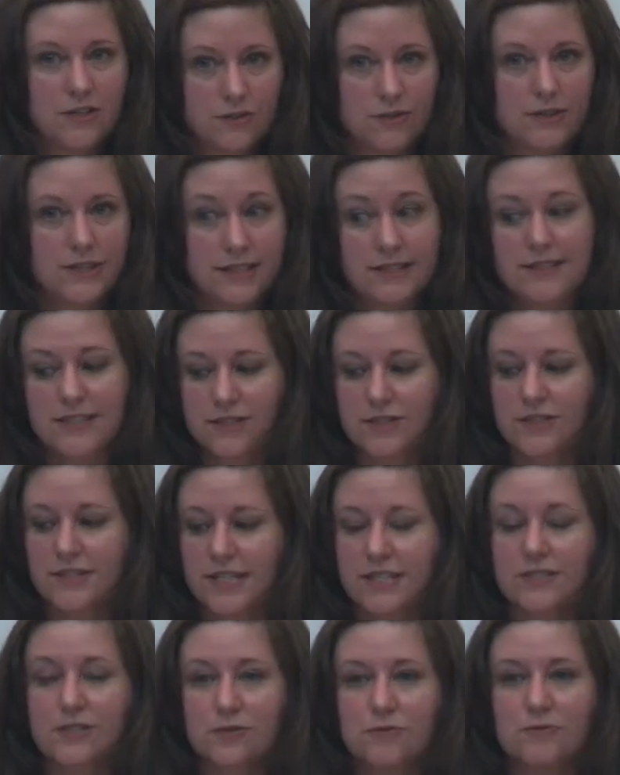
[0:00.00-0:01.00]
So I think
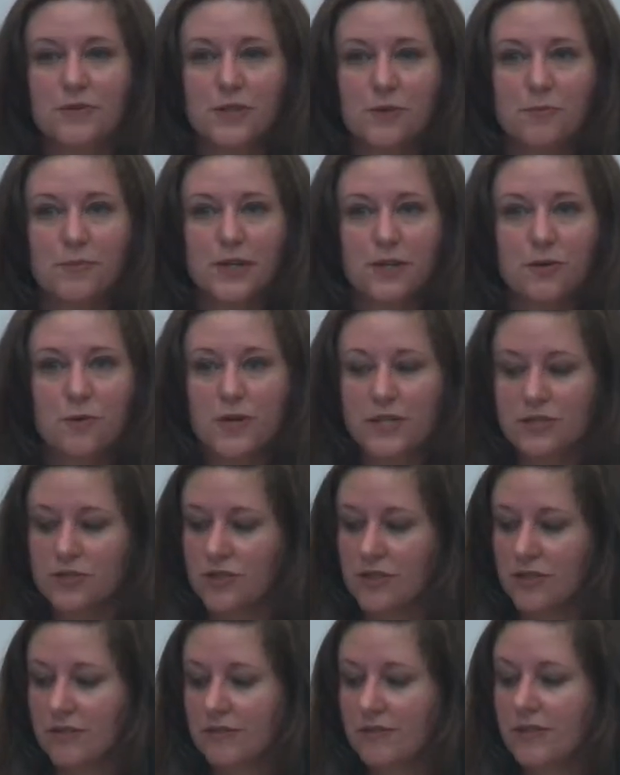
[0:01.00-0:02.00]
that's a real big
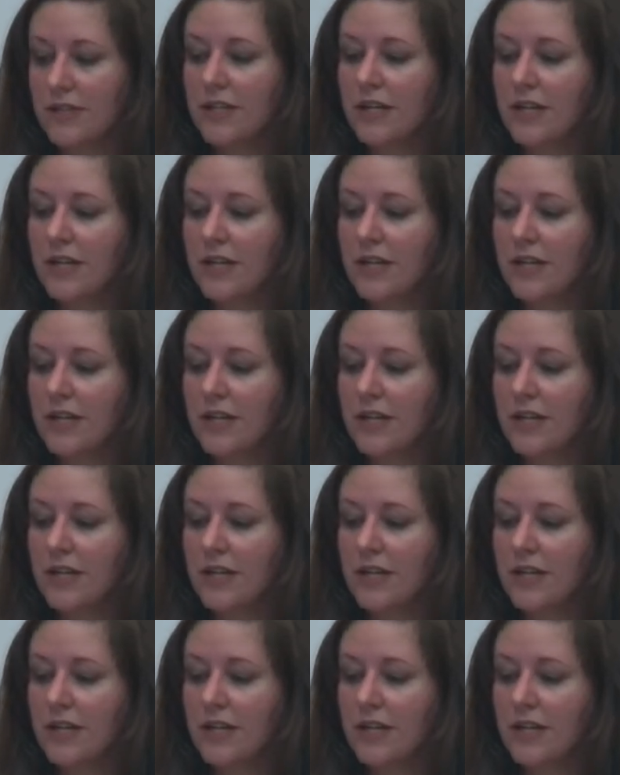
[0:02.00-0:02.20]
question.